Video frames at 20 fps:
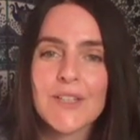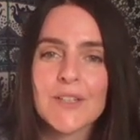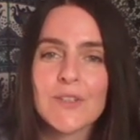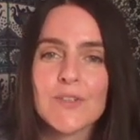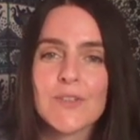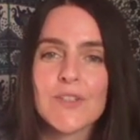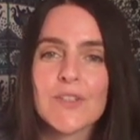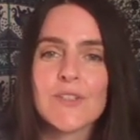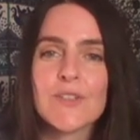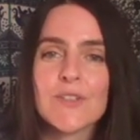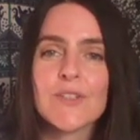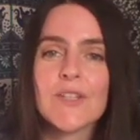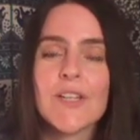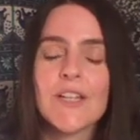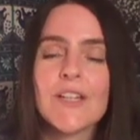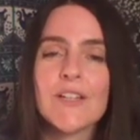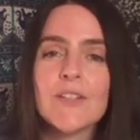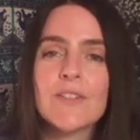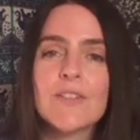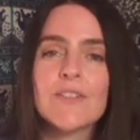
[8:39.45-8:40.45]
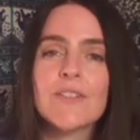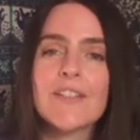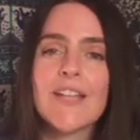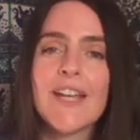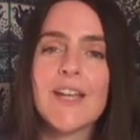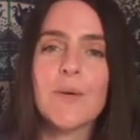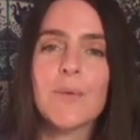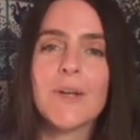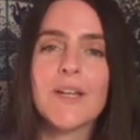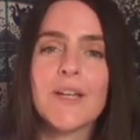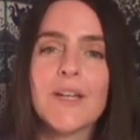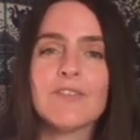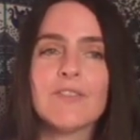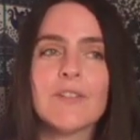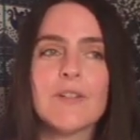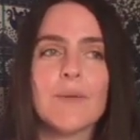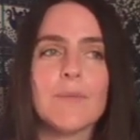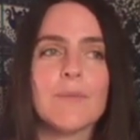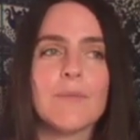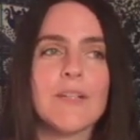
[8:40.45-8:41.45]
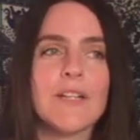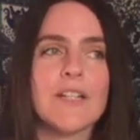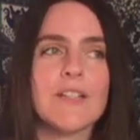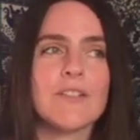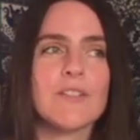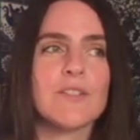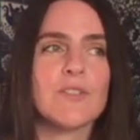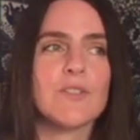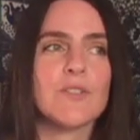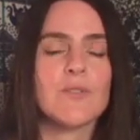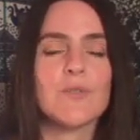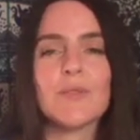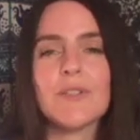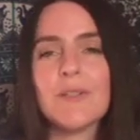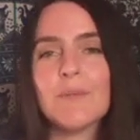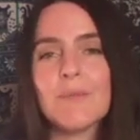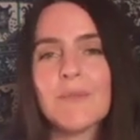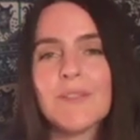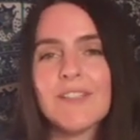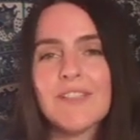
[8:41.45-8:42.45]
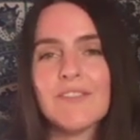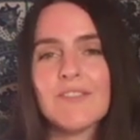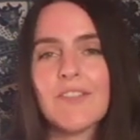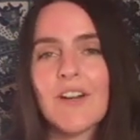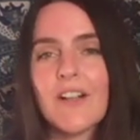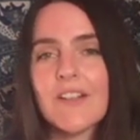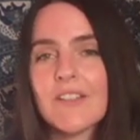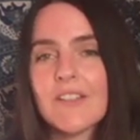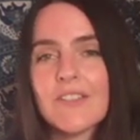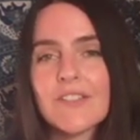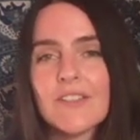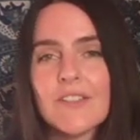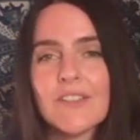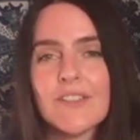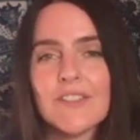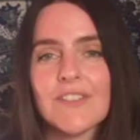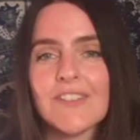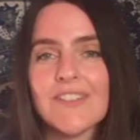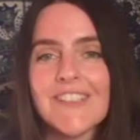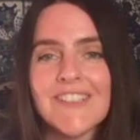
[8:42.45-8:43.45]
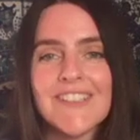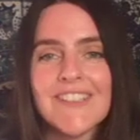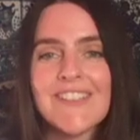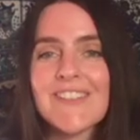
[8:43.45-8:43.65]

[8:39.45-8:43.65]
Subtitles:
Just stay away from extremely volatile